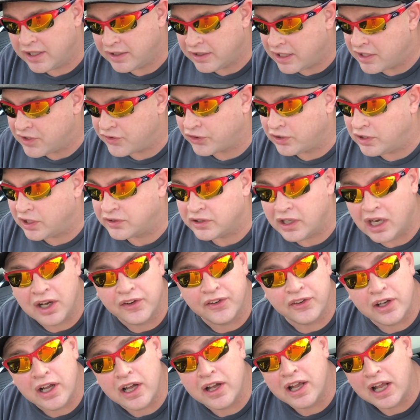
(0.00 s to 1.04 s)
I just clicked on it. I
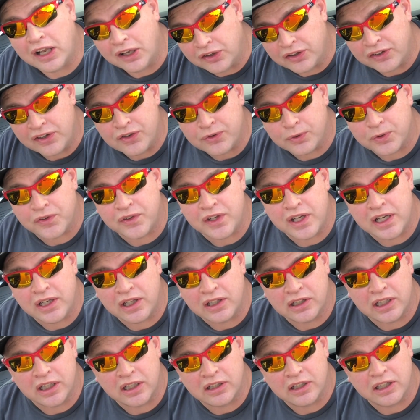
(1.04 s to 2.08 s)
was like, oh, that looks interesting.
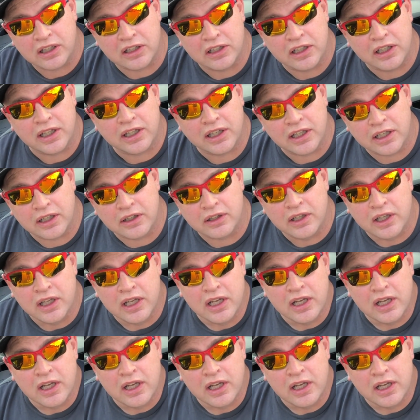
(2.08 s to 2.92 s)
Click, click, click, and